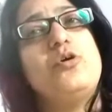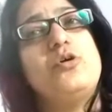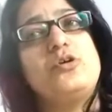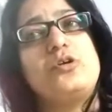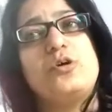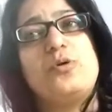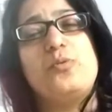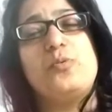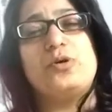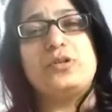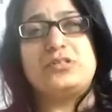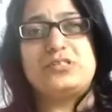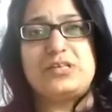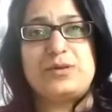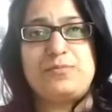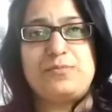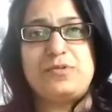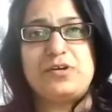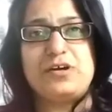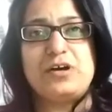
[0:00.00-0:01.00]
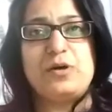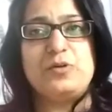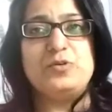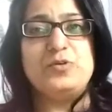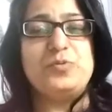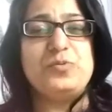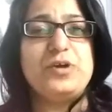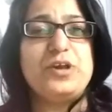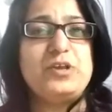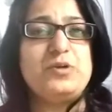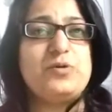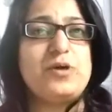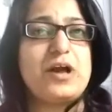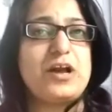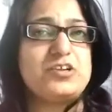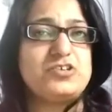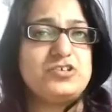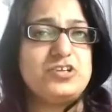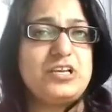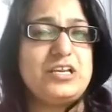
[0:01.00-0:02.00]
or your WhatsApp account, where you
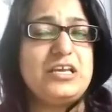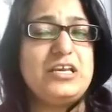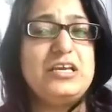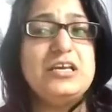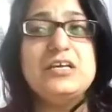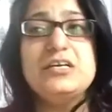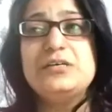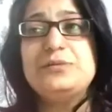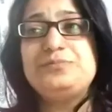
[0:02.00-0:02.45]
actually